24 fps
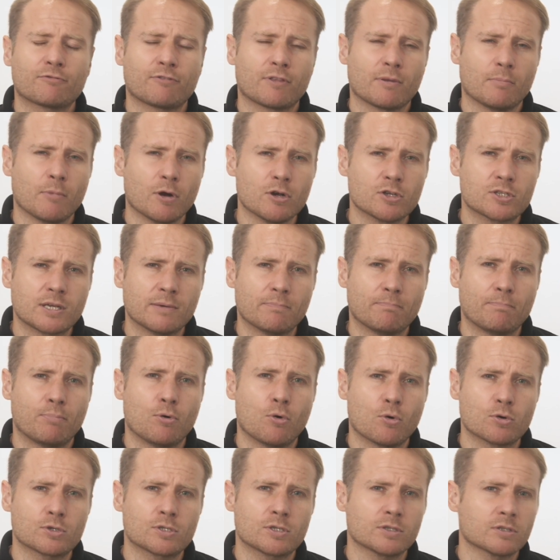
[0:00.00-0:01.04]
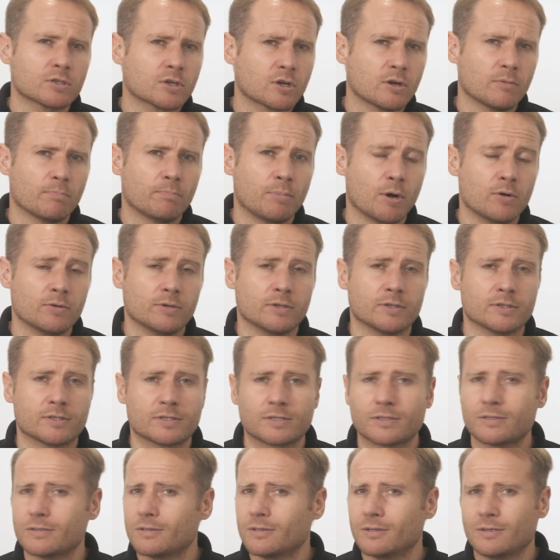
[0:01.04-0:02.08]
for the most important component.
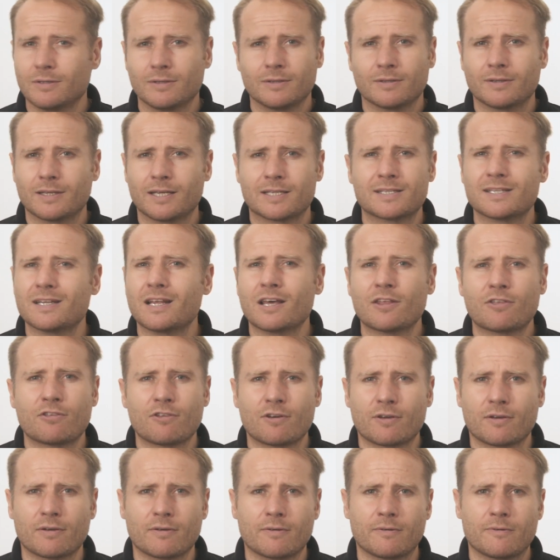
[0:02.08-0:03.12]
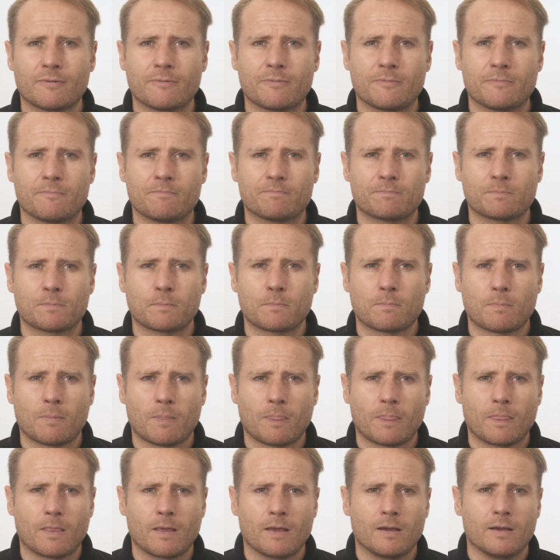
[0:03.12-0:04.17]
That's nothing.
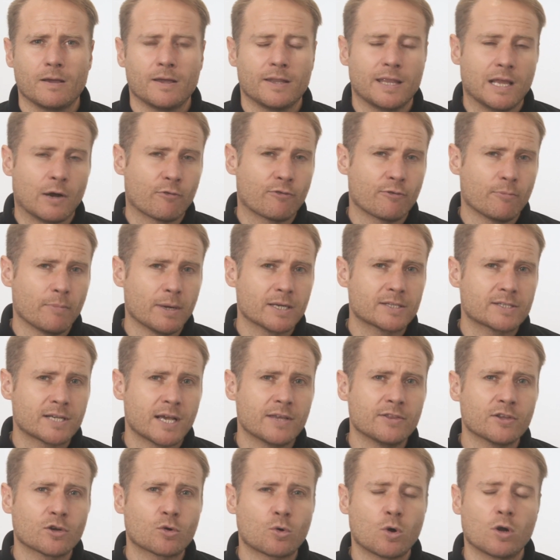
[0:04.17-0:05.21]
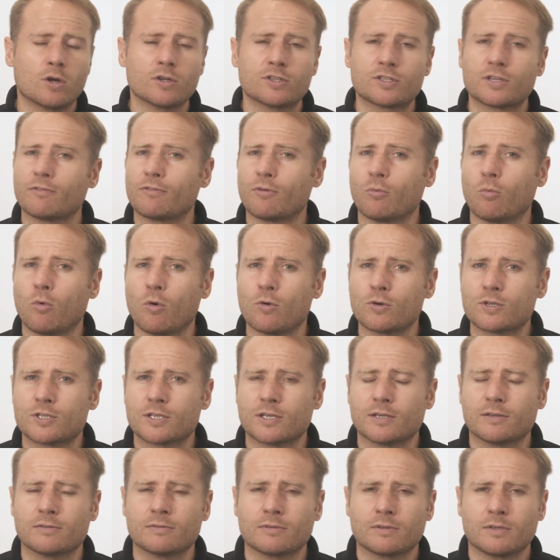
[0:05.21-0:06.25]
Now, if we maintain the quality of the
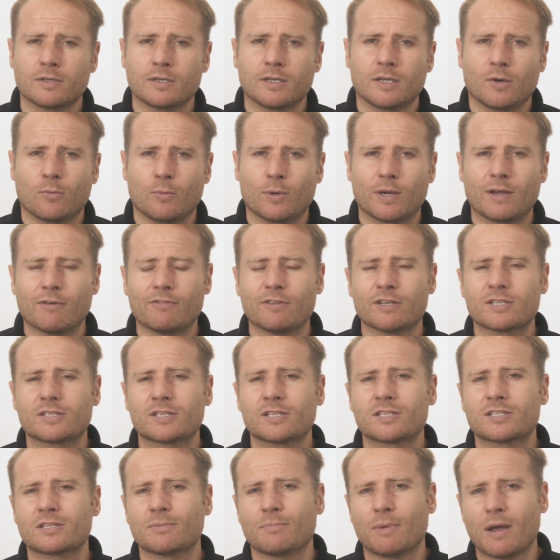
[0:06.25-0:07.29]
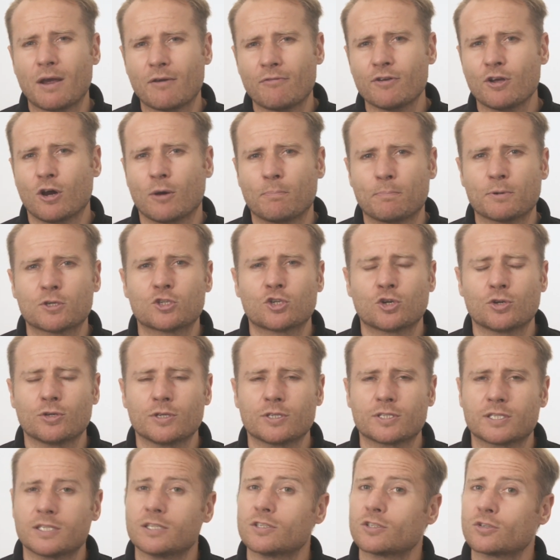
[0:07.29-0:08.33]
water, we give the system every
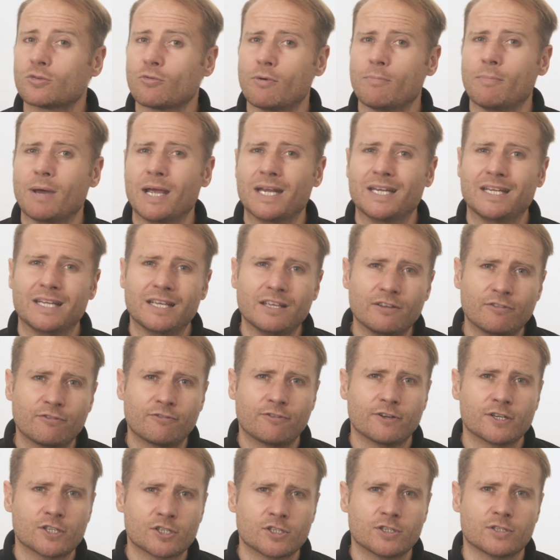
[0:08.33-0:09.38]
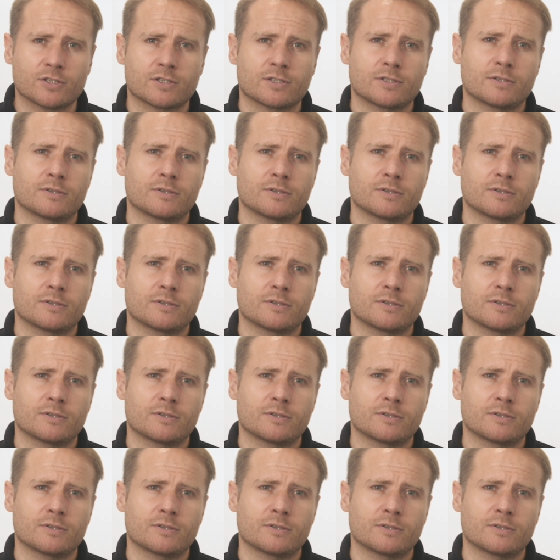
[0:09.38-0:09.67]
opportunity to remain efficient.